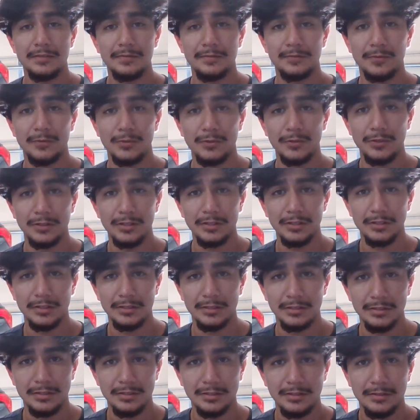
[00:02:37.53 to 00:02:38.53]

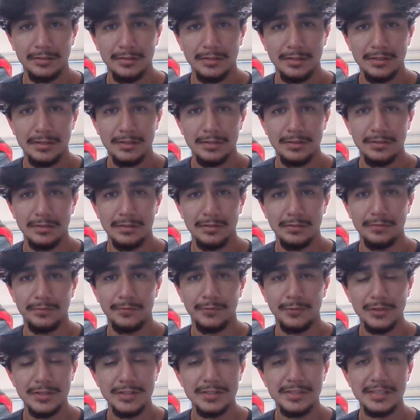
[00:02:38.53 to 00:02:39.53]
For
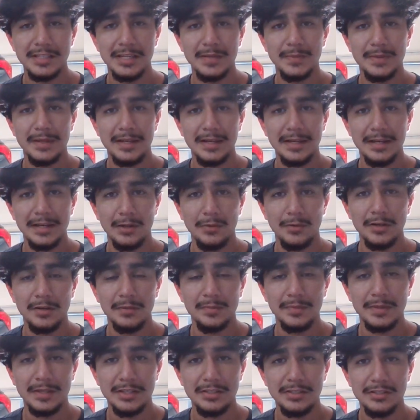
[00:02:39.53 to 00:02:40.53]
furosemide, I want to
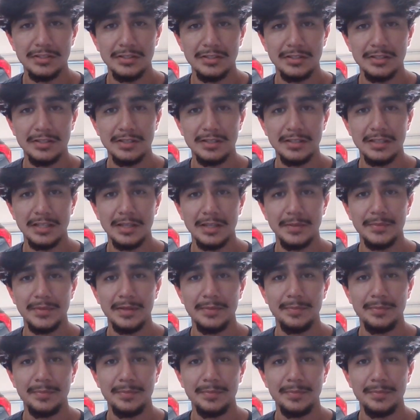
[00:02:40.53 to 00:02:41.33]
make sure that